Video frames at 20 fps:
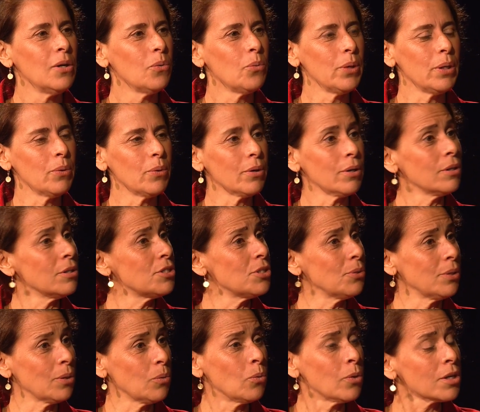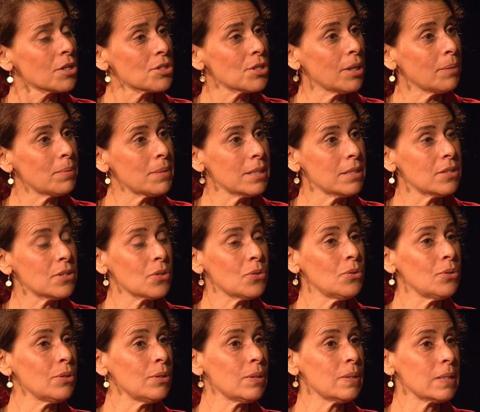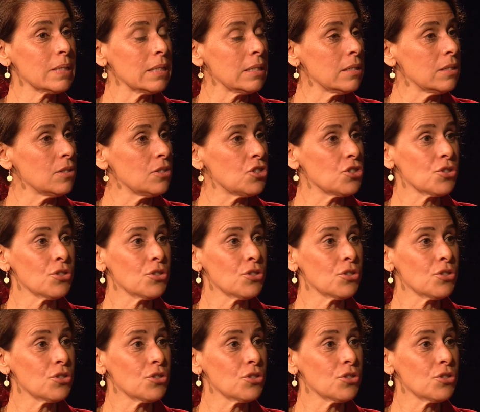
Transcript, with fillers: we were doing workshops in schools and